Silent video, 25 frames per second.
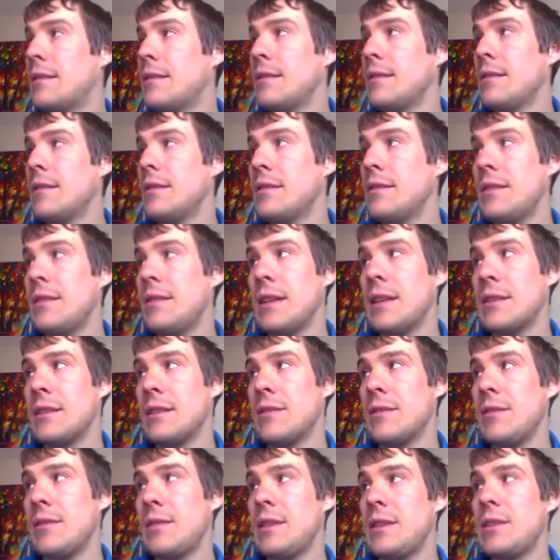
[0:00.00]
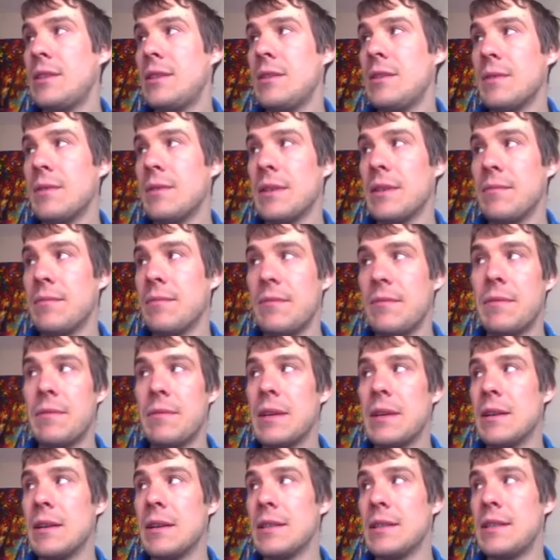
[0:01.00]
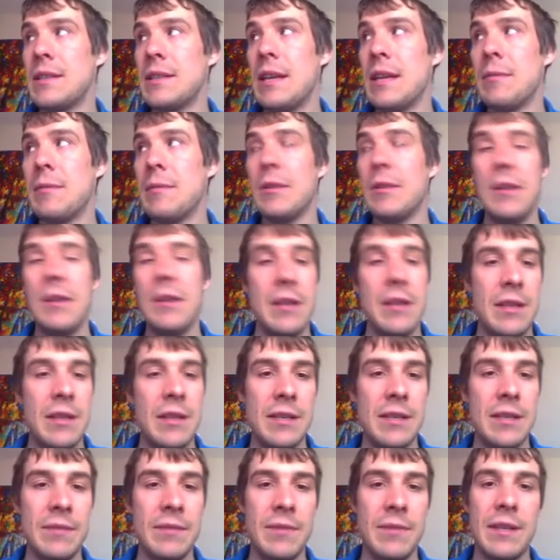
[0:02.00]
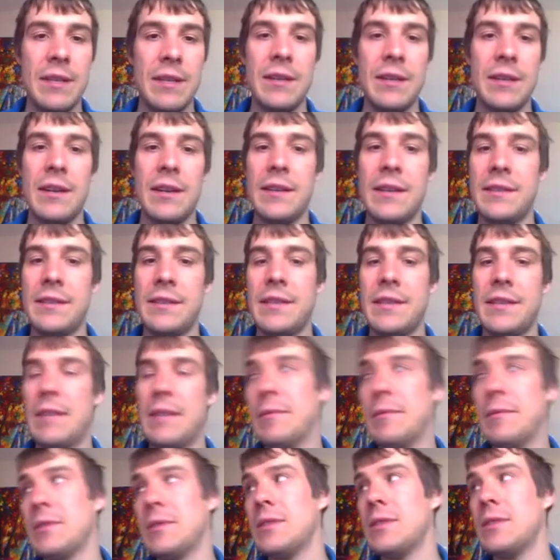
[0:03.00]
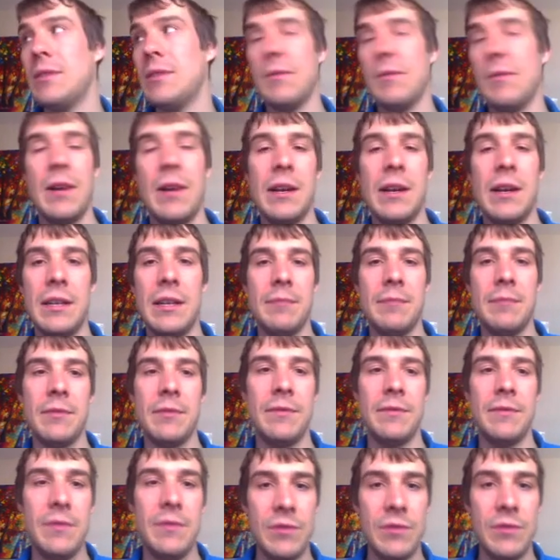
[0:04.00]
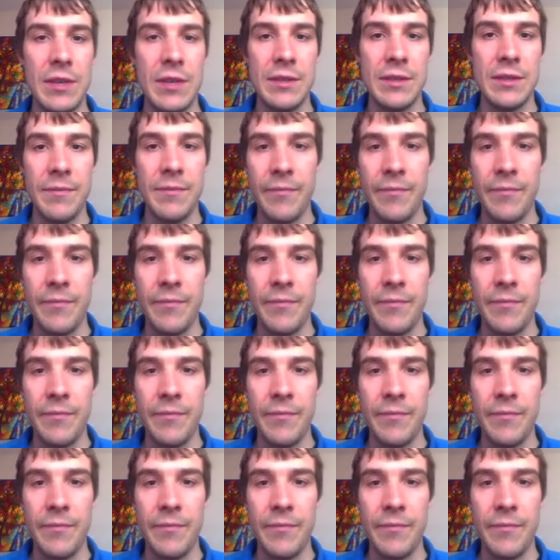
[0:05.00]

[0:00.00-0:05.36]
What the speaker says: So these 2 are what we call stable. This one, unstable, just the wrong number of neutrons.